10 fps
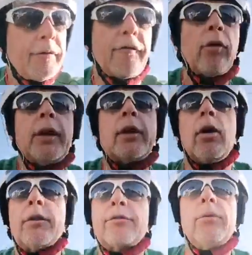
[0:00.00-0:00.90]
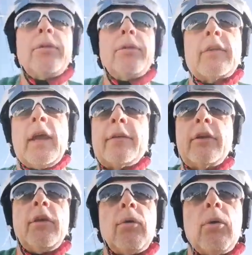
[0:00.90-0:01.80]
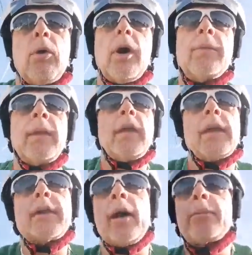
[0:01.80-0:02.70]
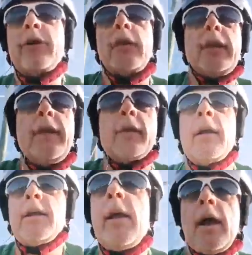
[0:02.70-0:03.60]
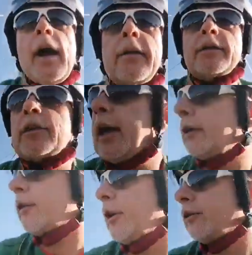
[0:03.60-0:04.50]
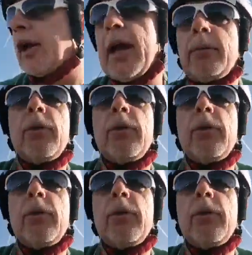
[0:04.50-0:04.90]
fully gone through this lesson or come to the understandings contained